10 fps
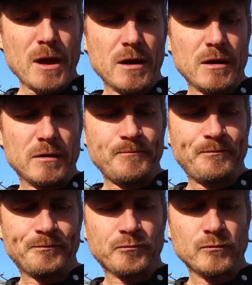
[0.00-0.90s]

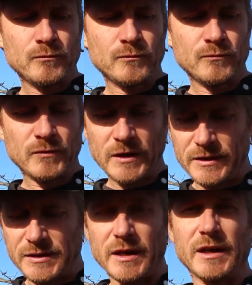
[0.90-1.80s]

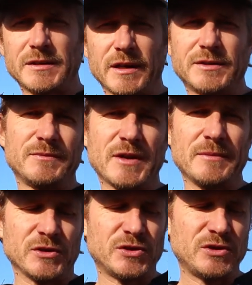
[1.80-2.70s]
Because like I said,
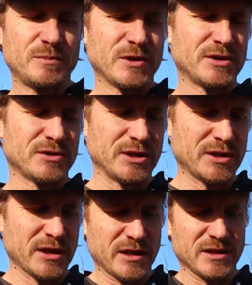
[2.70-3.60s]
sometimes they're super
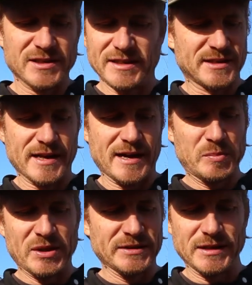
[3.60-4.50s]
astringent and it's
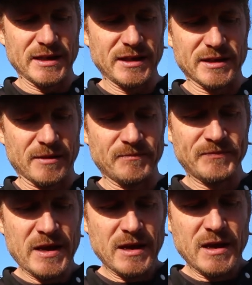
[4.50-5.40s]
not pleasant to eat them.
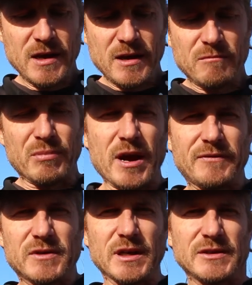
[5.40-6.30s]
But
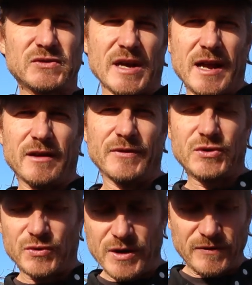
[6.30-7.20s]
after they've sat on the
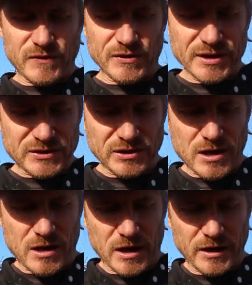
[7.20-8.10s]
tree for this
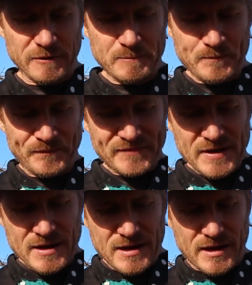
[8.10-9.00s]
long,
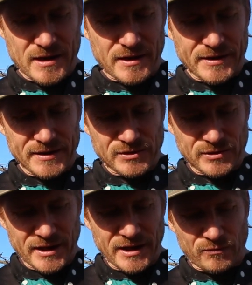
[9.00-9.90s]
they
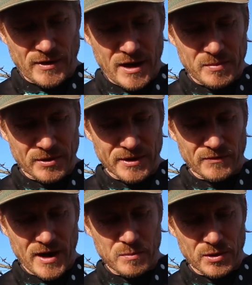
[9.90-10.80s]
sort of get riper
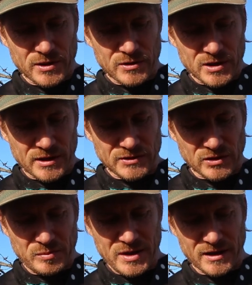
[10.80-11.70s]
and riper. You can
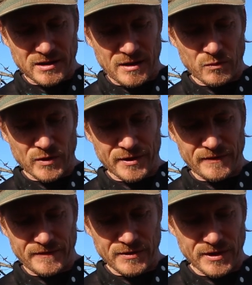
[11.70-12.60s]
also pick them when
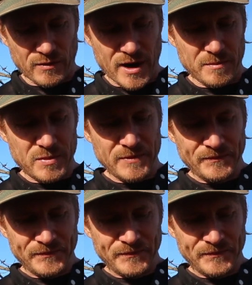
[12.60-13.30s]
they're fully ripe